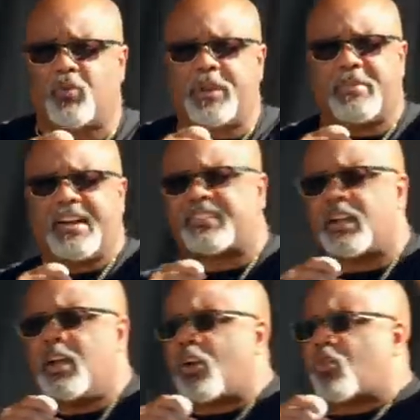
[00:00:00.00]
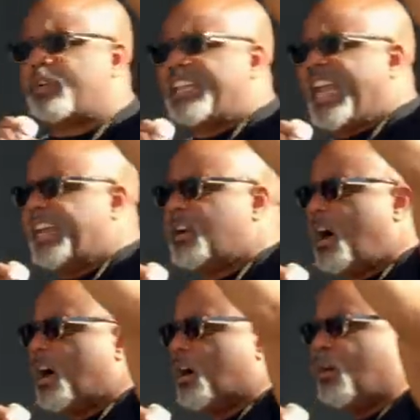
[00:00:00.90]
we must create
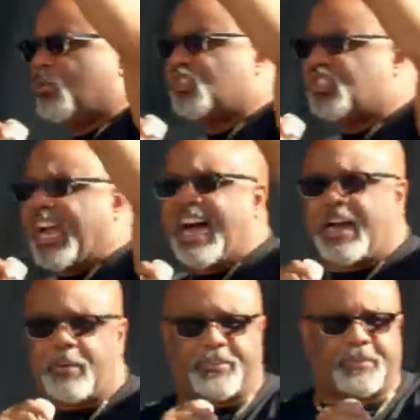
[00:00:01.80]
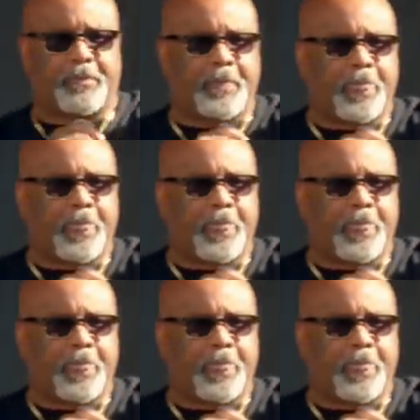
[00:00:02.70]
our own jobs.